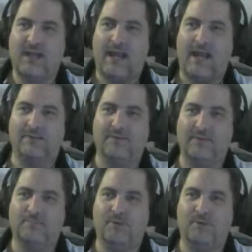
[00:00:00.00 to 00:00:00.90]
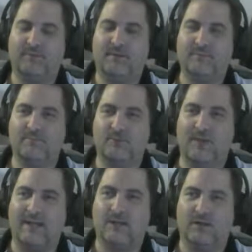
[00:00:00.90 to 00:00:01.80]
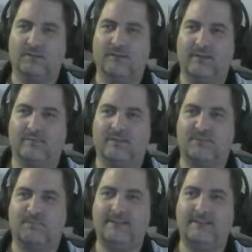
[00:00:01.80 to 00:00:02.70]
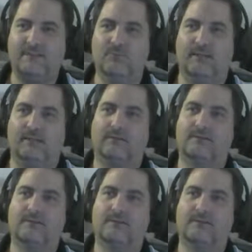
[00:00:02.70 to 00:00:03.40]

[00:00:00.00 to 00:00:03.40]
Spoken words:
and they put them through a gauntlet of spicy wings.